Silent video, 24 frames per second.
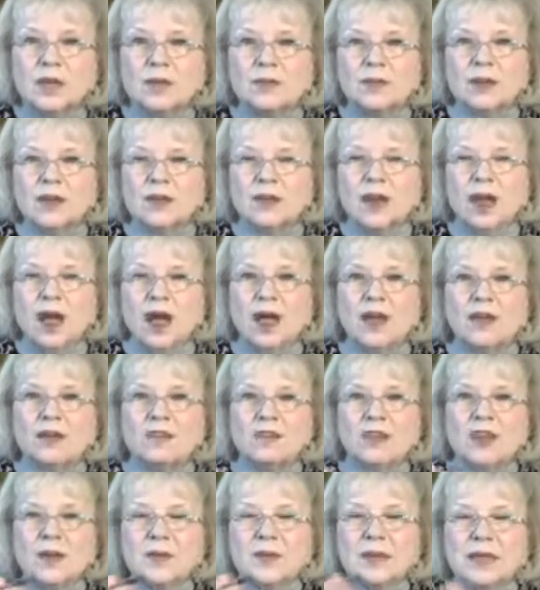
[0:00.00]
but
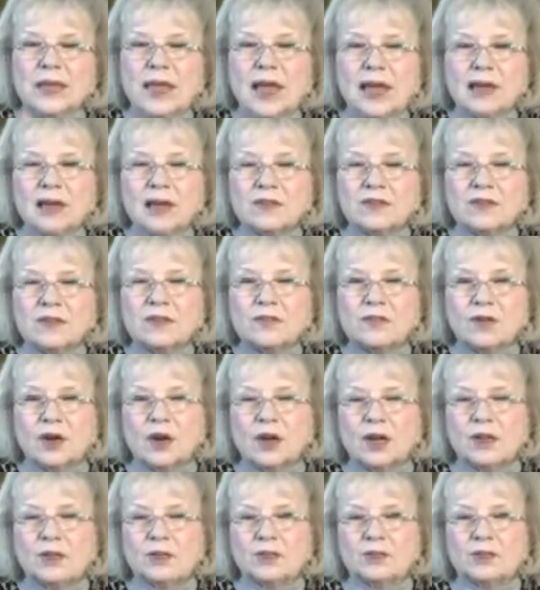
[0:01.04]
life coming out of it for
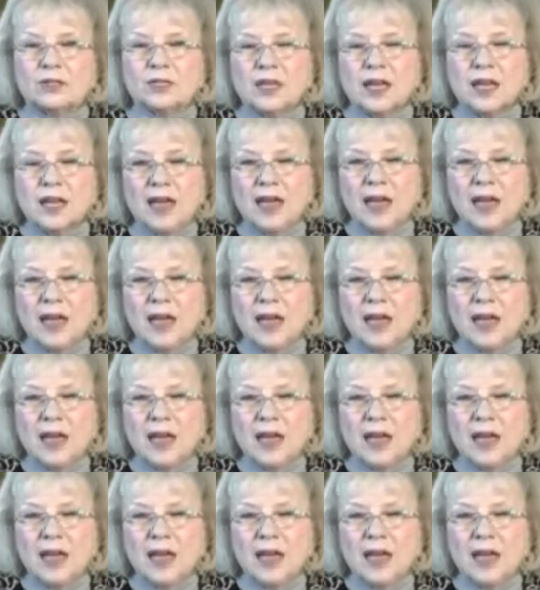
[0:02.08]
others.